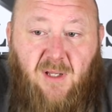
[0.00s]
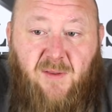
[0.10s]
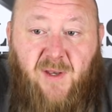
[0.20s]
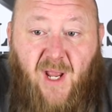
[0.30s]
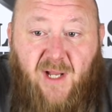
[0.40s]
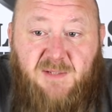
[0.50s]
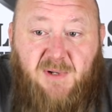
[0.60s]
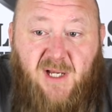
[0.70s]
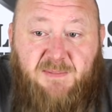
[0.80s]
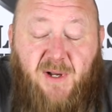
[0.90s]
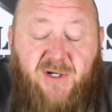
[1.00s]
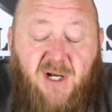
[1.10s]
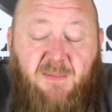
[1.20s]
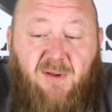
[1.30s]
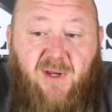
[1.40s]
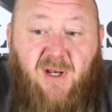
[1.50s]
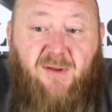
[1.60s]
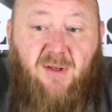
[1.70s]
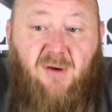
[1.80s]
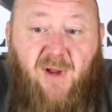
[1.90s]
in the nines, but I expect you're going to be able to get it in
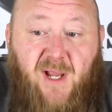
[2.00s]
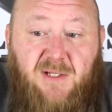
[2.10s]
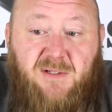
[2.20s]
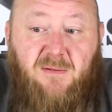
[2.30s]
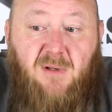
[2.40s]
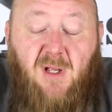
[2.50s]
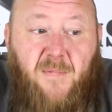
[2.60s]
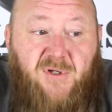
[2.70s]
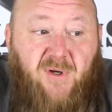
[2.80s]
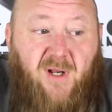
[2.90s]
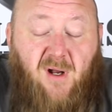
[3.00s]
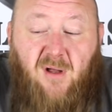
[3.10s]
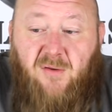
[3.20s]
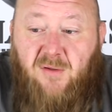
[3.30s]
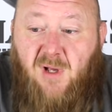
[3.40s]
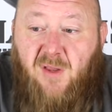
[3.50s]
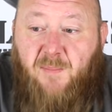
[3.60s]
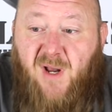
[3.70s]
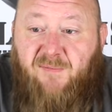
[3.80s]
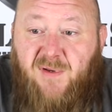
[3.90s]
the low eights. But you get all
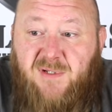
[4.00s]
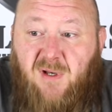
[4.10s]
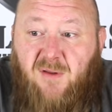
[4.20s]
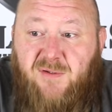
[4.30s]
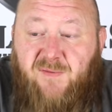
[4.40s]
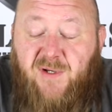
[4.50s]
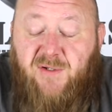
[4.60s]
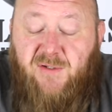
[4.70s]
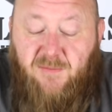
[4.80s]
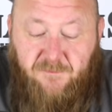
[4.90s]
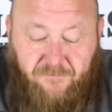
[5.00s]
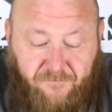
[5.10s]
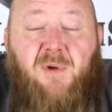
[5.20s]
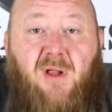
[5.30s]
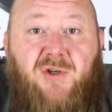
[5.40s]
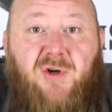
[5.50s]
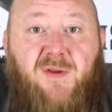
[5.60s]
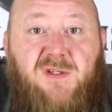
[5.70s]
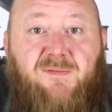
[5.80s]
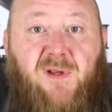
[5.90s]
the benefits and all those features. Hope you all
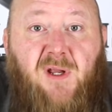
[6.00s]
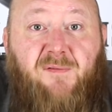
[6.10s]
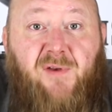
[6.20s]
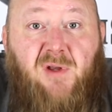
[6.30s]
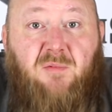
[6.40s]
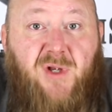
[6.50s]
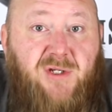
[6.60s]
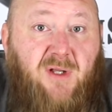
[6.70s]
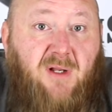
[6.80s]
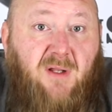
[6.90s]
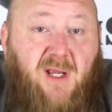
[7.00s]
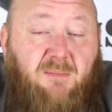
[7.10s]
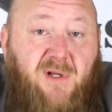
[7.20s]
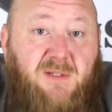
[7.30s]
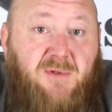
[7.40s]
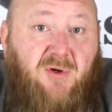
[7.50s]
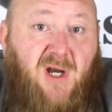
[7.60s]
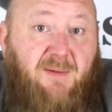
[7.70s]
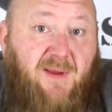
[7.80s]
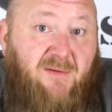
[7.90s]
enjoyed this video. If you do, please click like, please
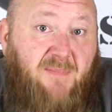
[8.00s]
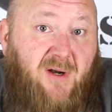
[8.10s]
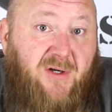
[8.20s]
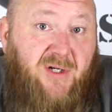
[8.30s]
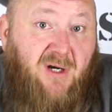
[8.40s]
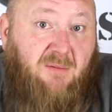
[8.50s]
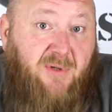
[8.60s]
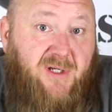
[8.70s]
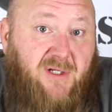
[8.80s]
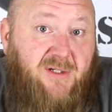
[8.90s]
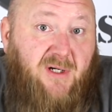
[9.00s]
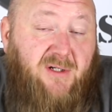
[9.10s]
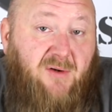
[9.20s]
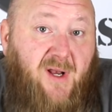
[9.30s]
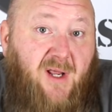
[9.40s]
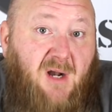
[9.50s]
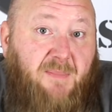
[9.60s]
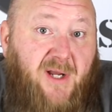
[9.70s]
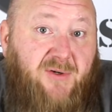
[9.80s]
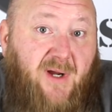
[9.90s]
subscribe, even better share, and please consider donating on our
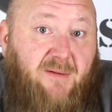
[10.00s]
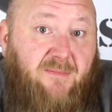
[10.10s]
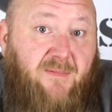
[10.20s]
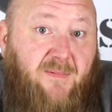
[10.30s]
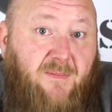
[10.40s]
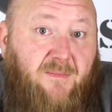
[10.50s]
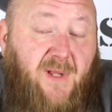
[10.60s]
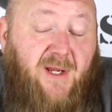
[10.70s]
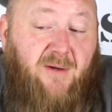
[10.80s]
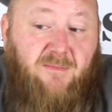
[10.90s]
Patreon. Thank